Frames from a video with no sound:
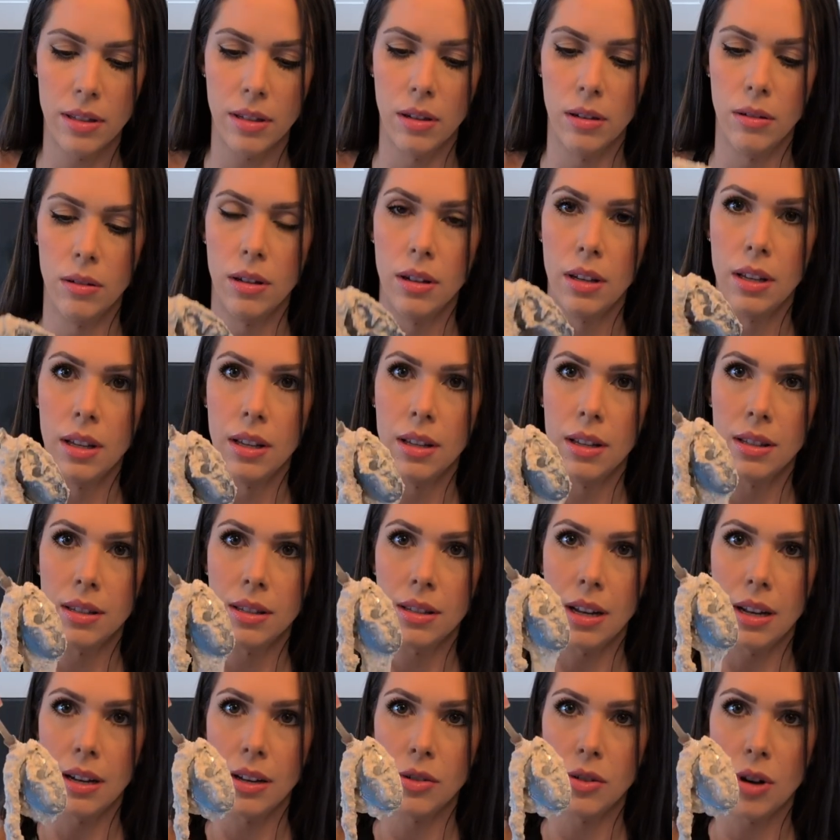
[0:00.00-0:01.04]
So it's
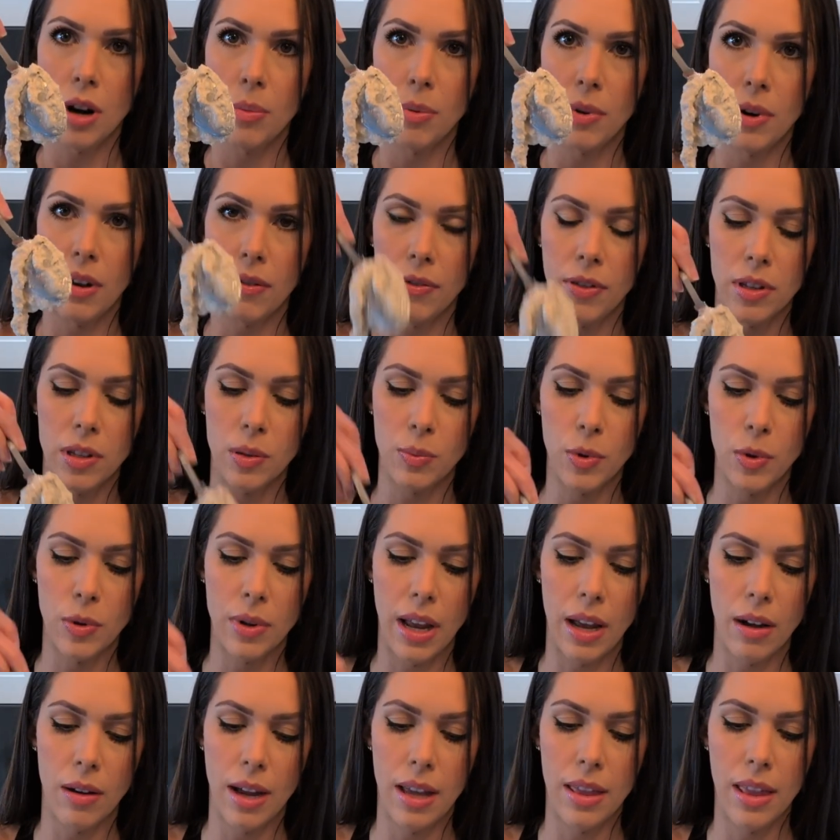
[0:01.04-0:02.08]
kind of dropping off the spoon
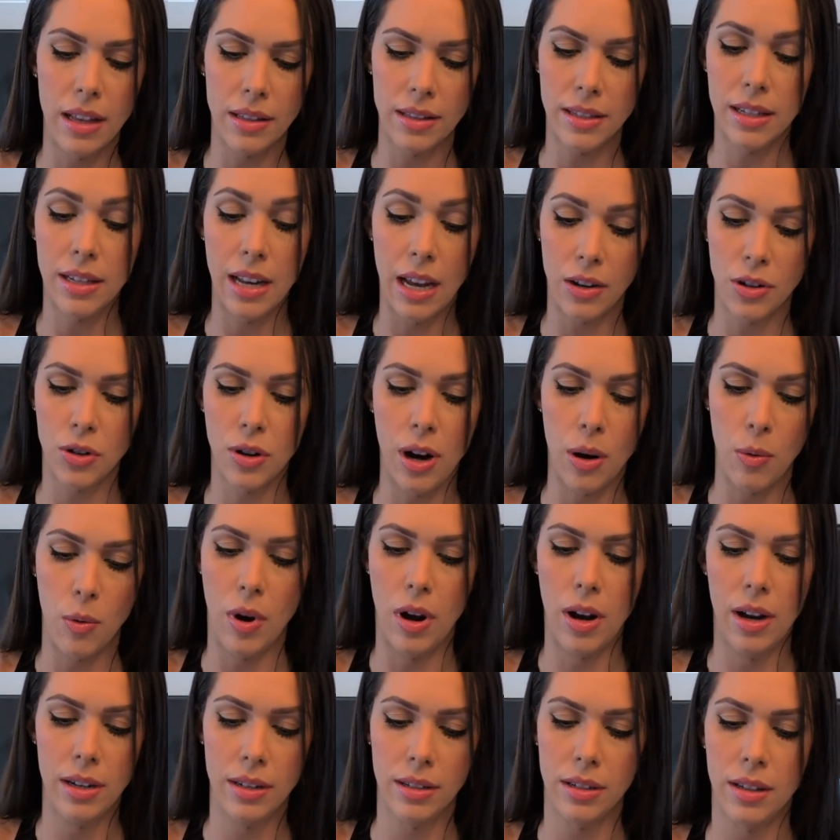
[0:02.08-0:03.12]
now. And that's the texture I
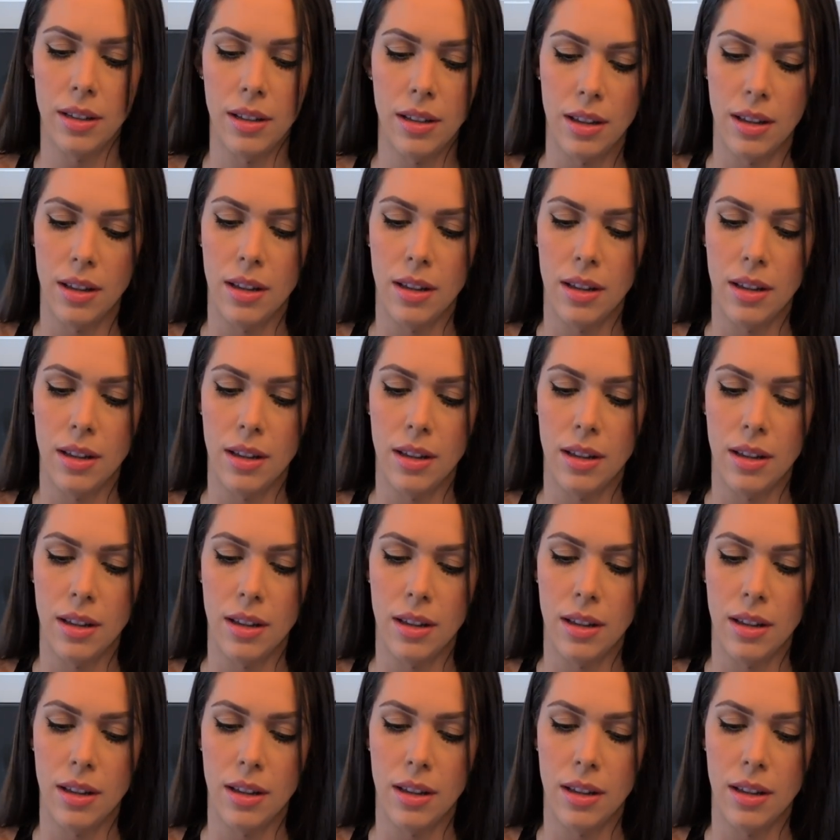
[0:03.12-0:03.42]
want.